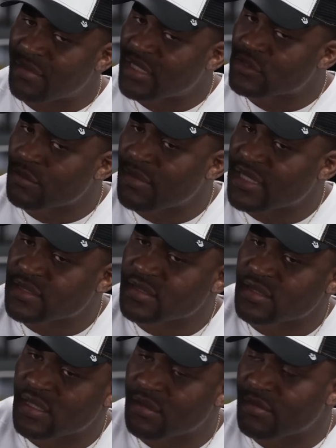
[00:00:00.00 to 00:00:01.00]
me to mix
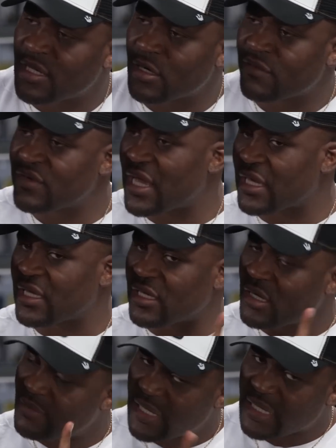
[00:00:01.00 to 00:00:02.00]
in the middle of their kid.
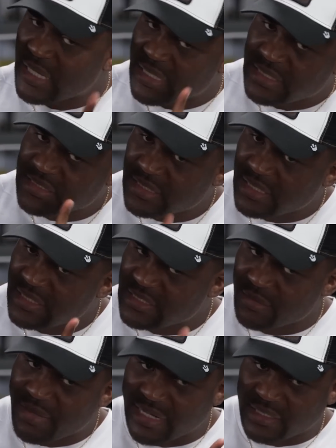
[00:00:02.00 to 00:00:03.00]
I'm like, this kid is
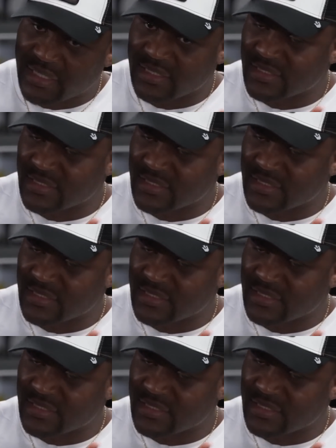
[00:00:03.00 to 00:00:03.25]
a bad kid.